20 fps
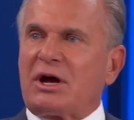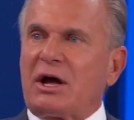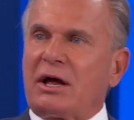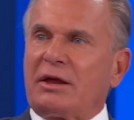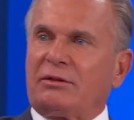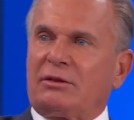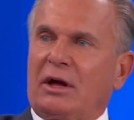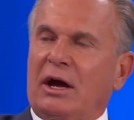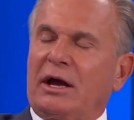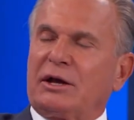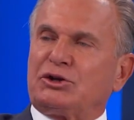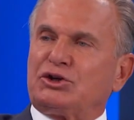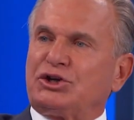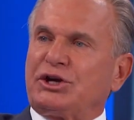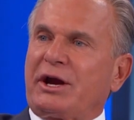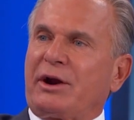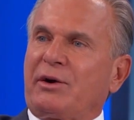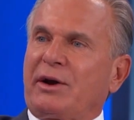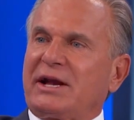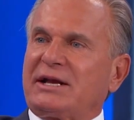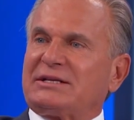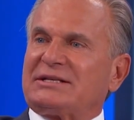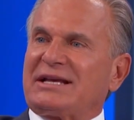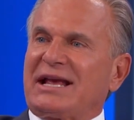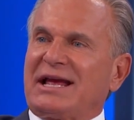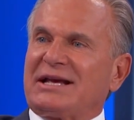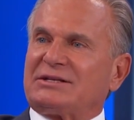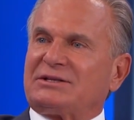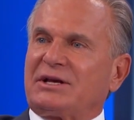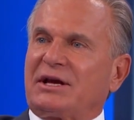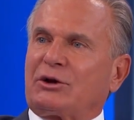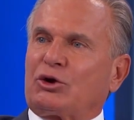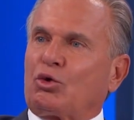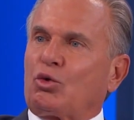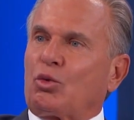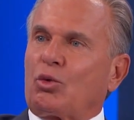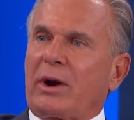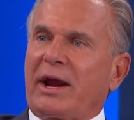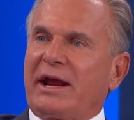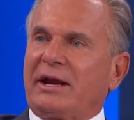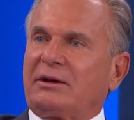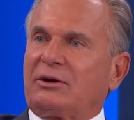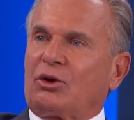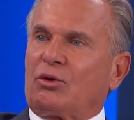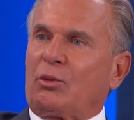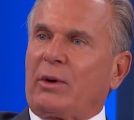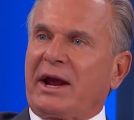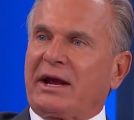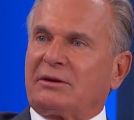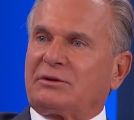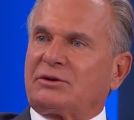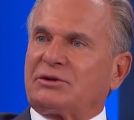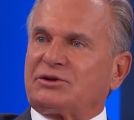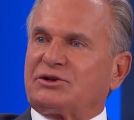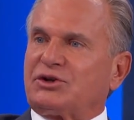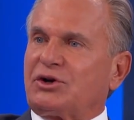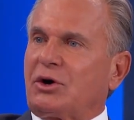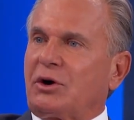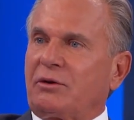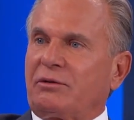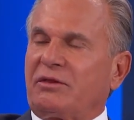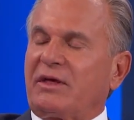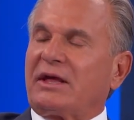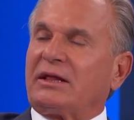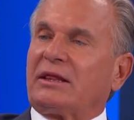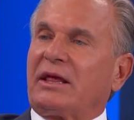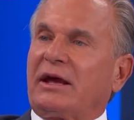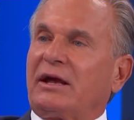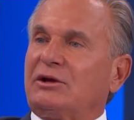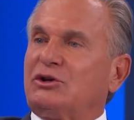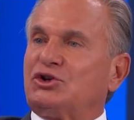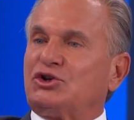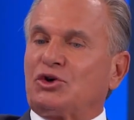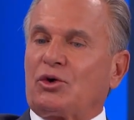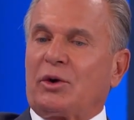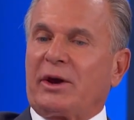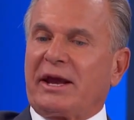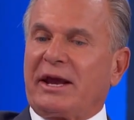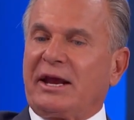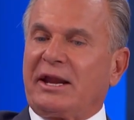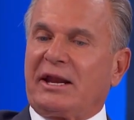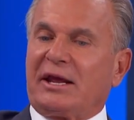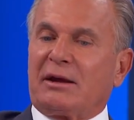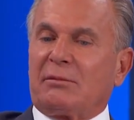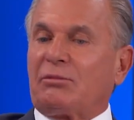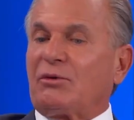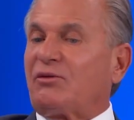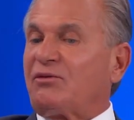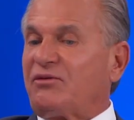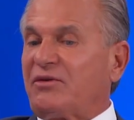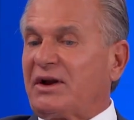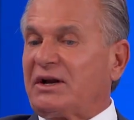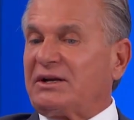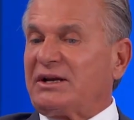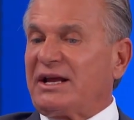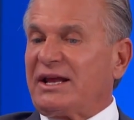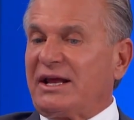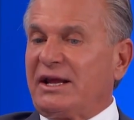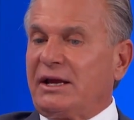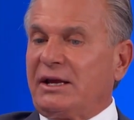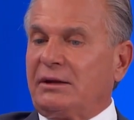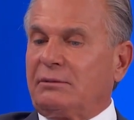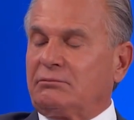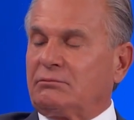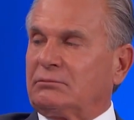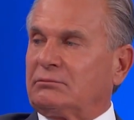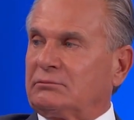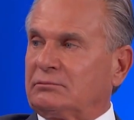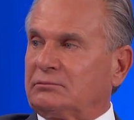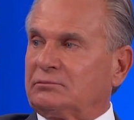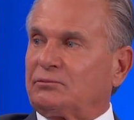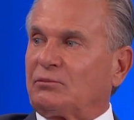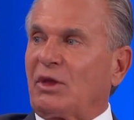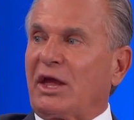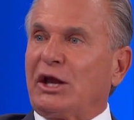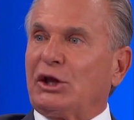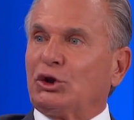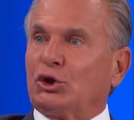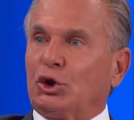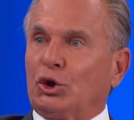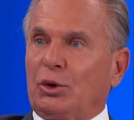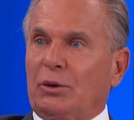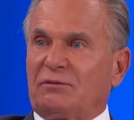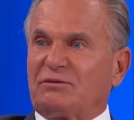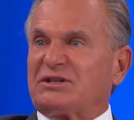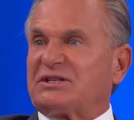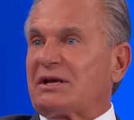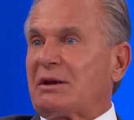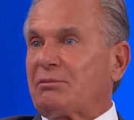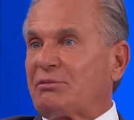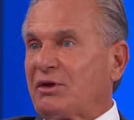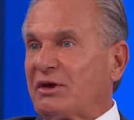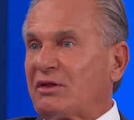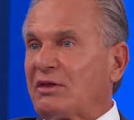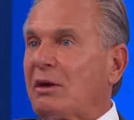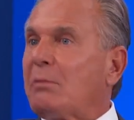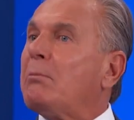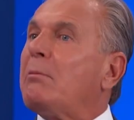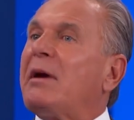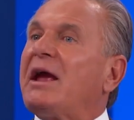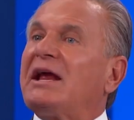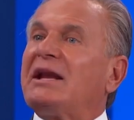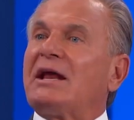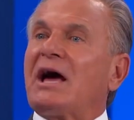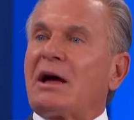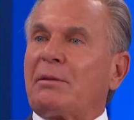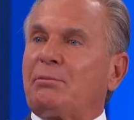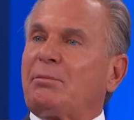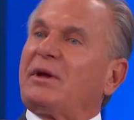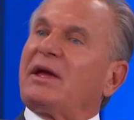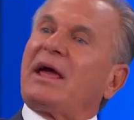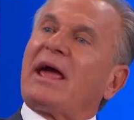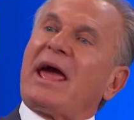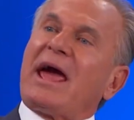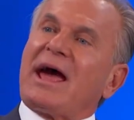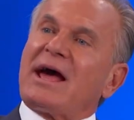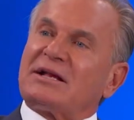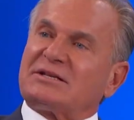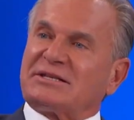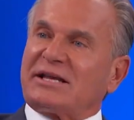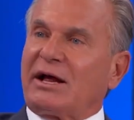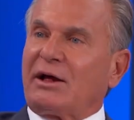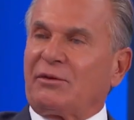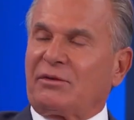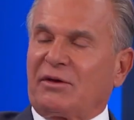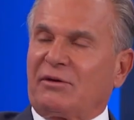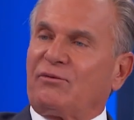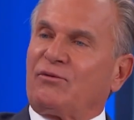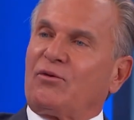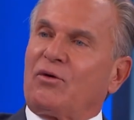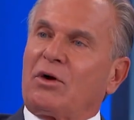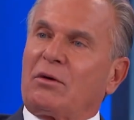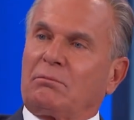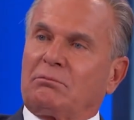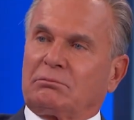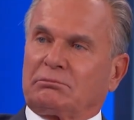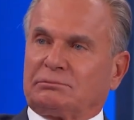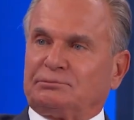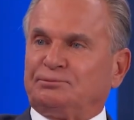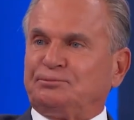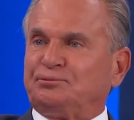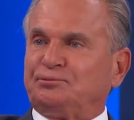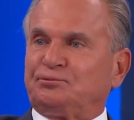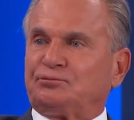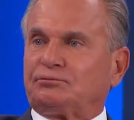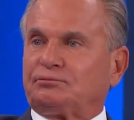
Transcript: on cherries as a great, great dessert. They enjoy eating them, they're fun to eat in lieu of something that may not be as healthy for them. Can I get